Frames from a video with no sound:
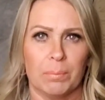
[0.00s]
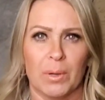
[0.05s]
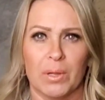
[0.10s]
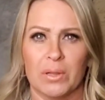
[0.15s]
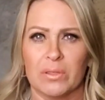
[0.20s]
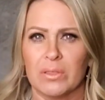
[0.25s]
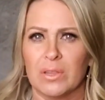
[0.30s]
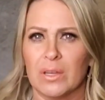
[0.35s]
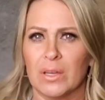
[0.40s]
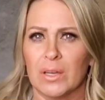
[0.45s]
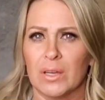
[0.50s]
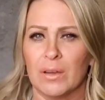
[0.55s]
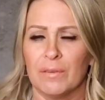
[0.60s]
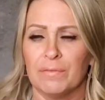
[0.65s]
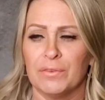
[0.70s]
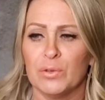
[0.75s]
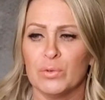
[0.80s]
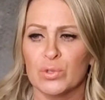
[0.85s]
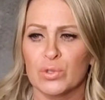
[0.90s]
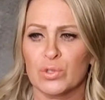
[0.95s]
but a
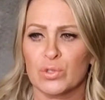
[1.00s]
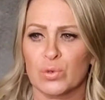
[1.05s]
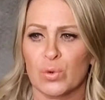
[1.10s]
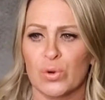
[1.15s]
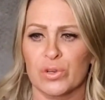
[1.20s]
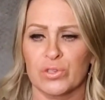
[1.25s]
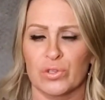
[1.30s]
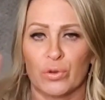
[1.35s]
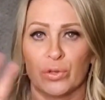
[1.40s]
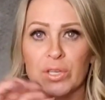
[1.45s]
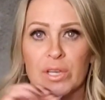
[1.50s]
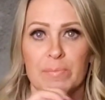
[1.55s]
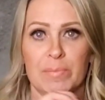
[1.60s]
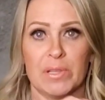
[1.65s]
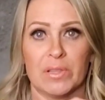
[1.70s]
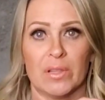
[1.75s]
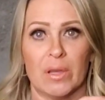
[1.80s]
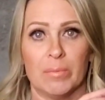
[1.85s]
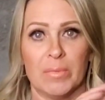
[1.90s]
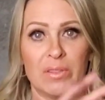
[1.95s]
few of the stores are
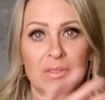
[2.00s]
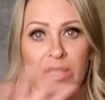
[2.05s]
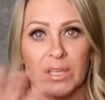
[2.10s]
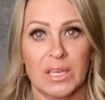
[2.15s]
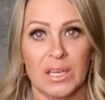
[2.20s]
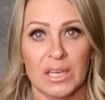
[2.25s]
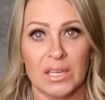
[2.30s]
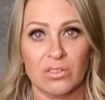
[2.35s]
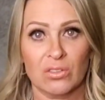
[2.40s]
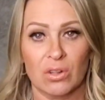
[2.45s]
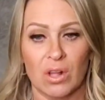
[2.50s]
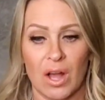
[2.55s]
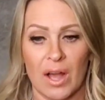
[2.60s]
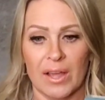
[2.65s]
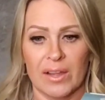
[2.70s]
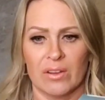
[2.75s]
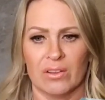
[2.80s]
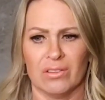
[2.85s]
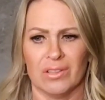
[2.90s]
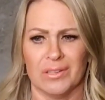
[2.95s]
keeping them in the candle
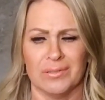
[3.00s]
aisle,